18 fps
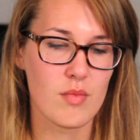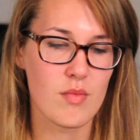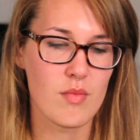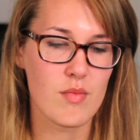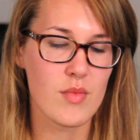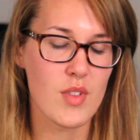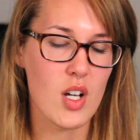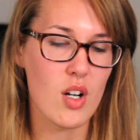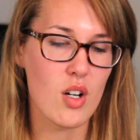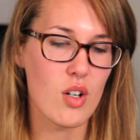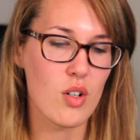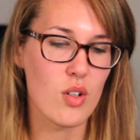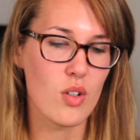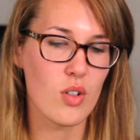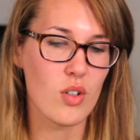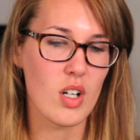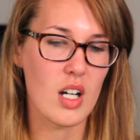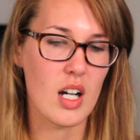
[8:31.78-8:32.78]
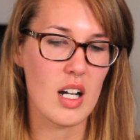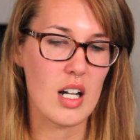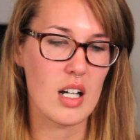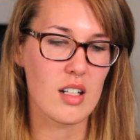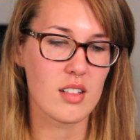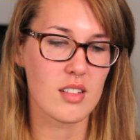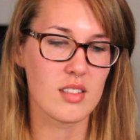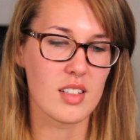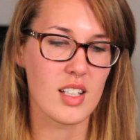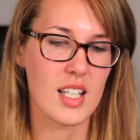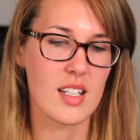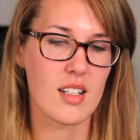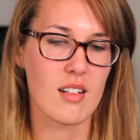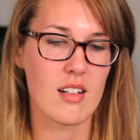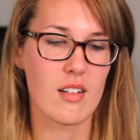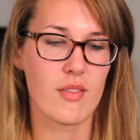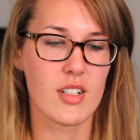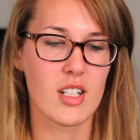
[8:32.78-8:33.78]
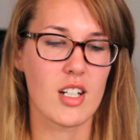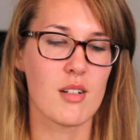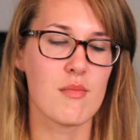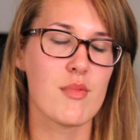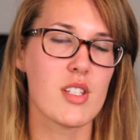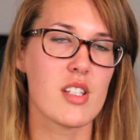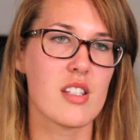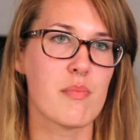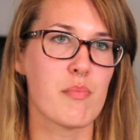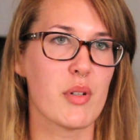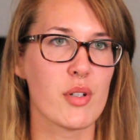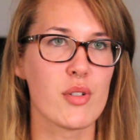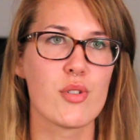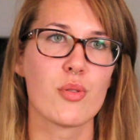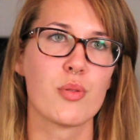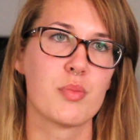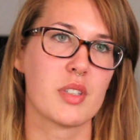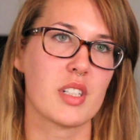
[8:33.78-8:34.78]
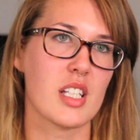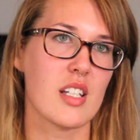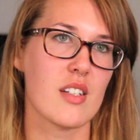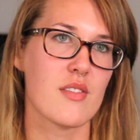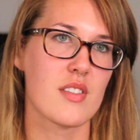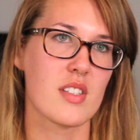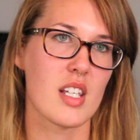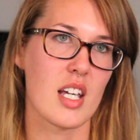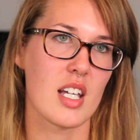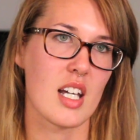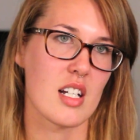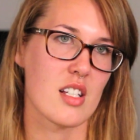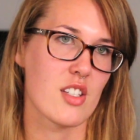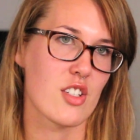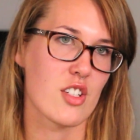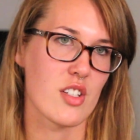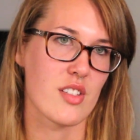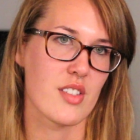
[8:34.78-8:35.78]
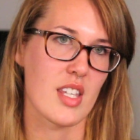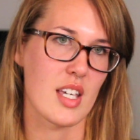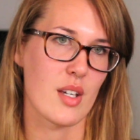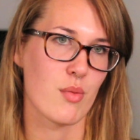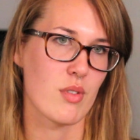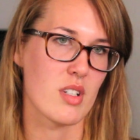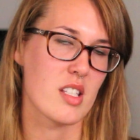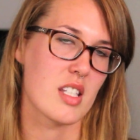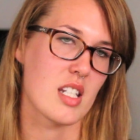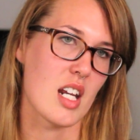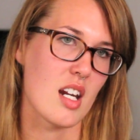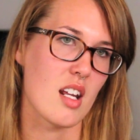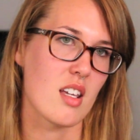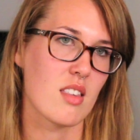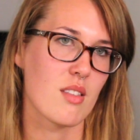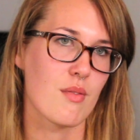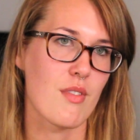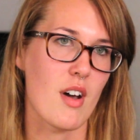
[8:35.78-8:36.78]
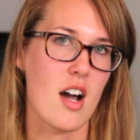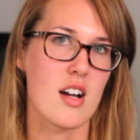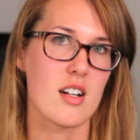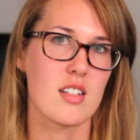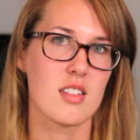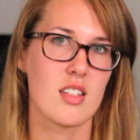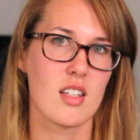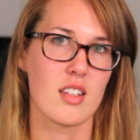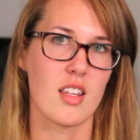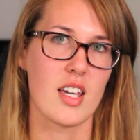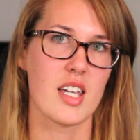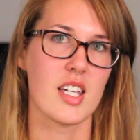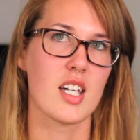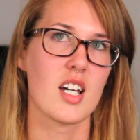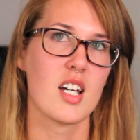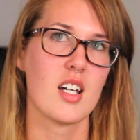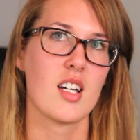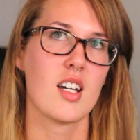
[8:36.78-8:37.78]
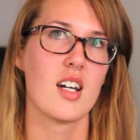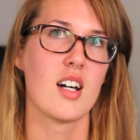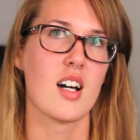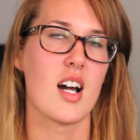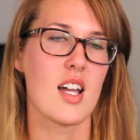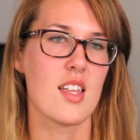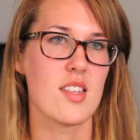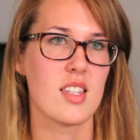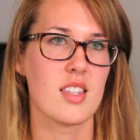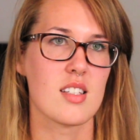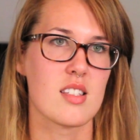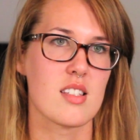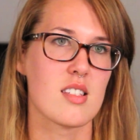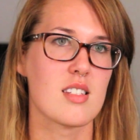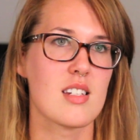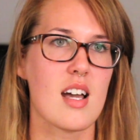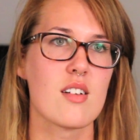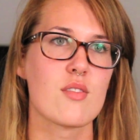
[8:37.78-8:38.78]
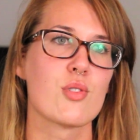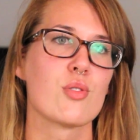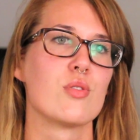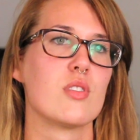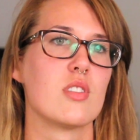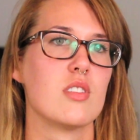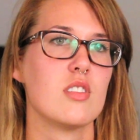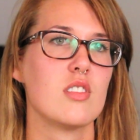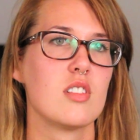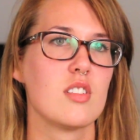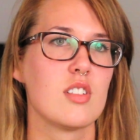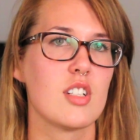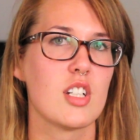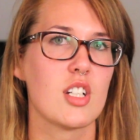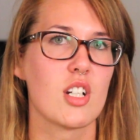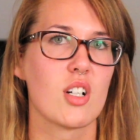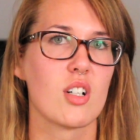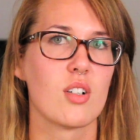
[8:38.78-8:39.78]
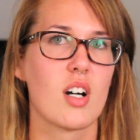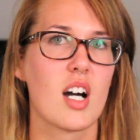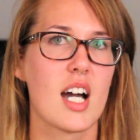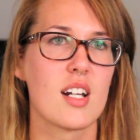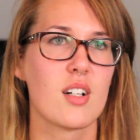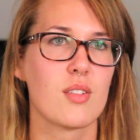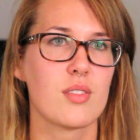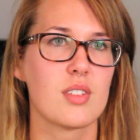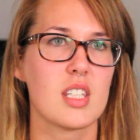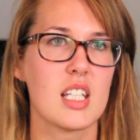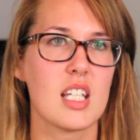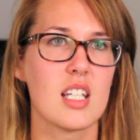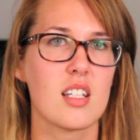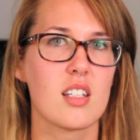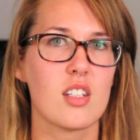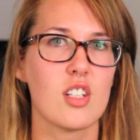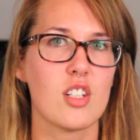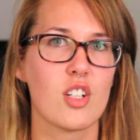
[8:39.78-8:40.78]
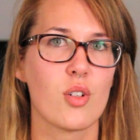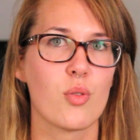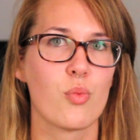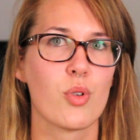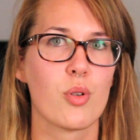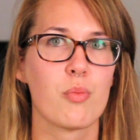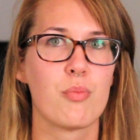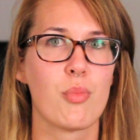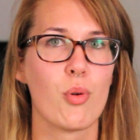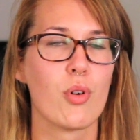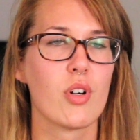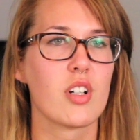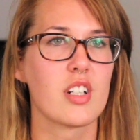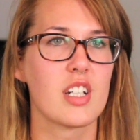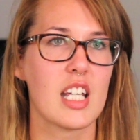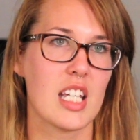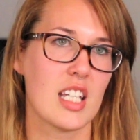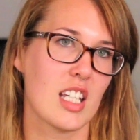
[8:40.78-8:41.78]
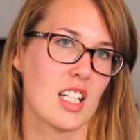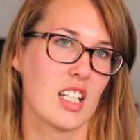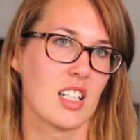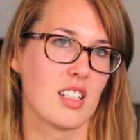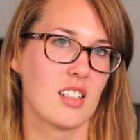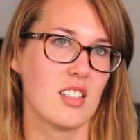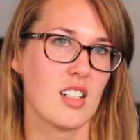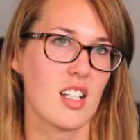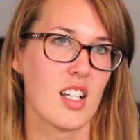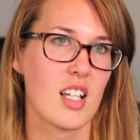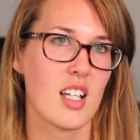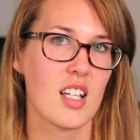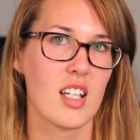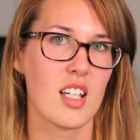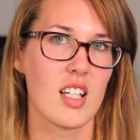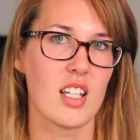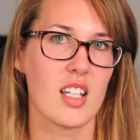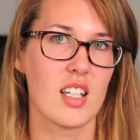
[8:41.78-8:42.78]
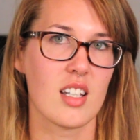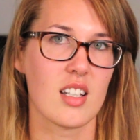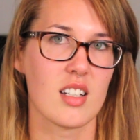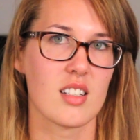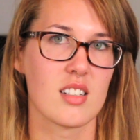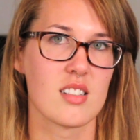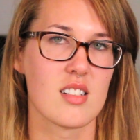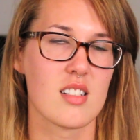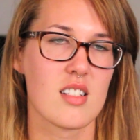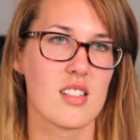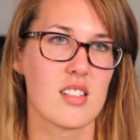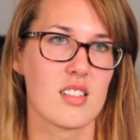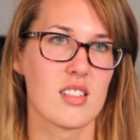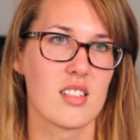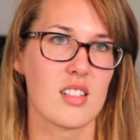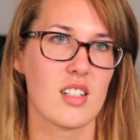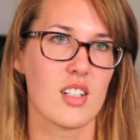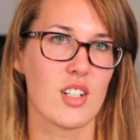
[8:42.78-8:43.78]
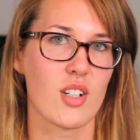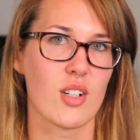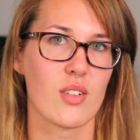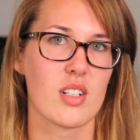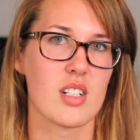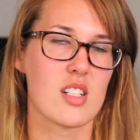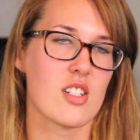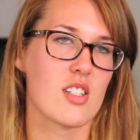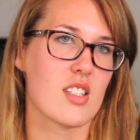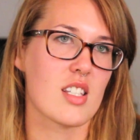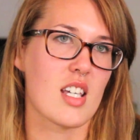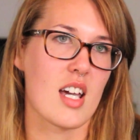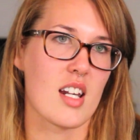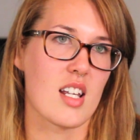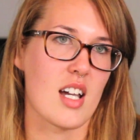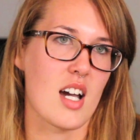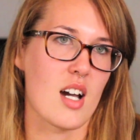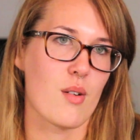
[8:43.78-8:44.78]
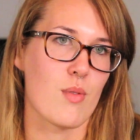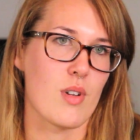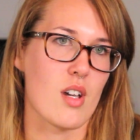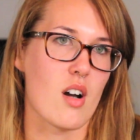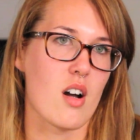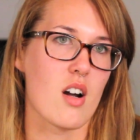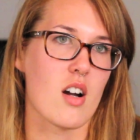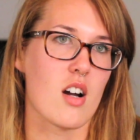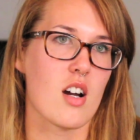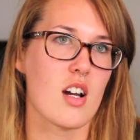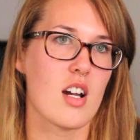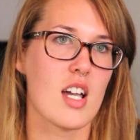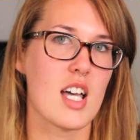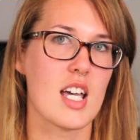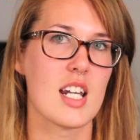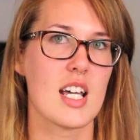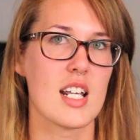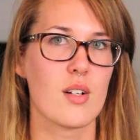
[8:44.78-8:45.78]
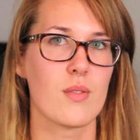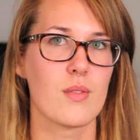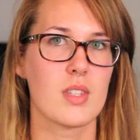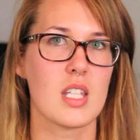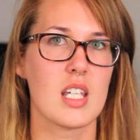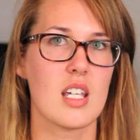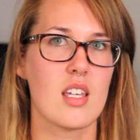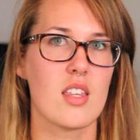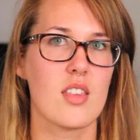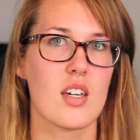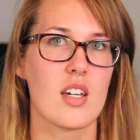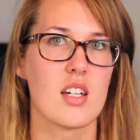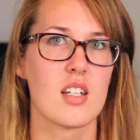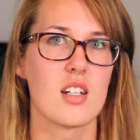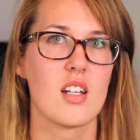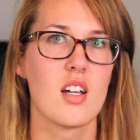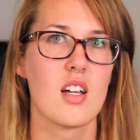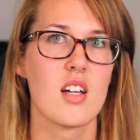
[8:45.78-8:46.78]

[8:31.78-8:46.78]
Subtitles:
No, like when it comes to spiritual beliefs, I guess just like restating the fact that like I think this is natural. You know, I don't think, you know, we're born naked, and, you know, it's just kind of how we are. And I don't think that,